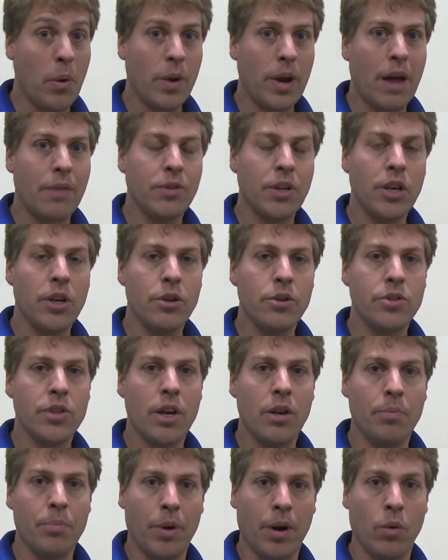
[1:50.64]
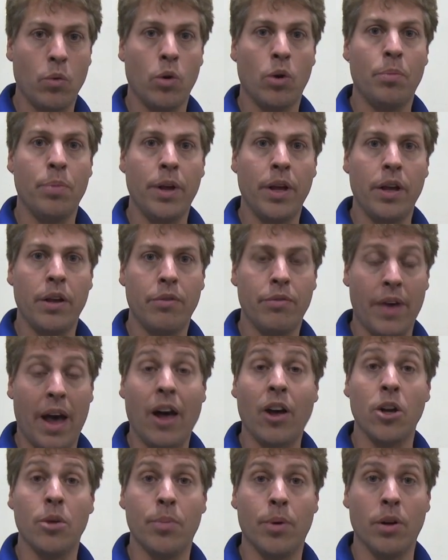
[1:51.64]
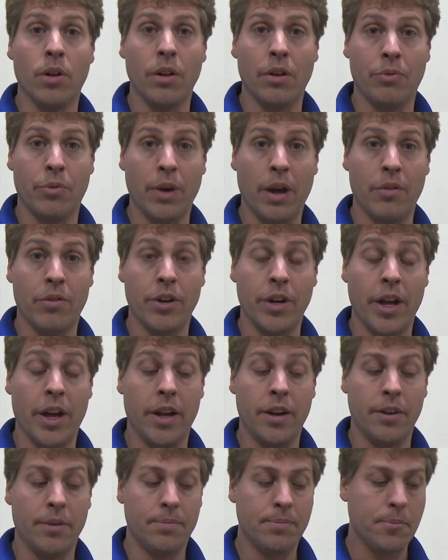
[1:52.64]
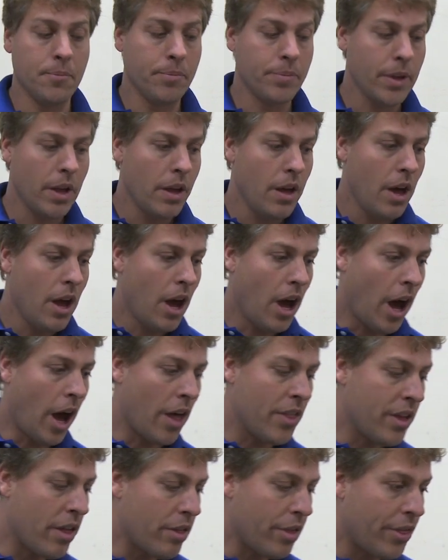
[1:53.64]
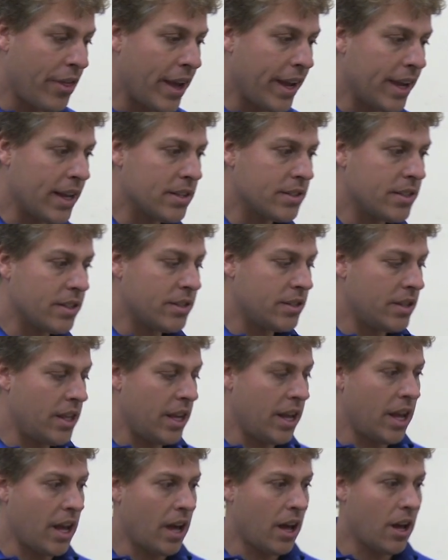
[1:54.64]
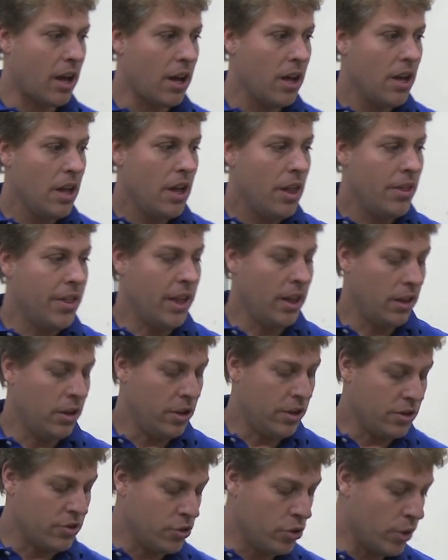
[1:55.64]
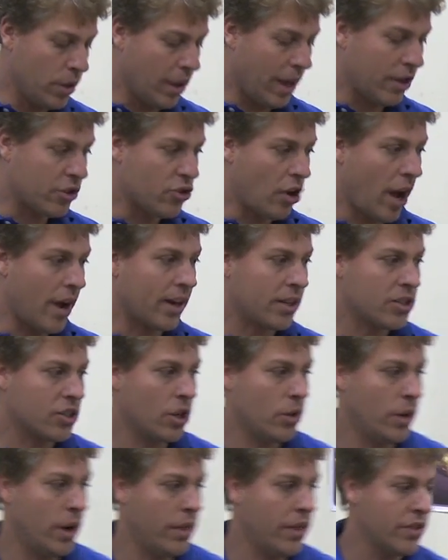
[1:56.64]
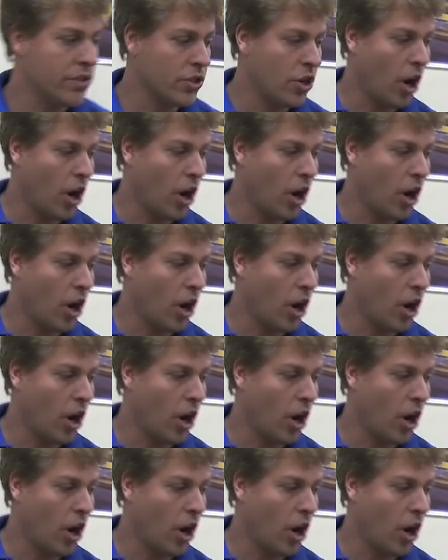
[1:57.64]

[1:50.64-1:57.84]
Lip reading: we won't have to use it, but it will be valuable if we ever did. The other thing is there's new electronics going in this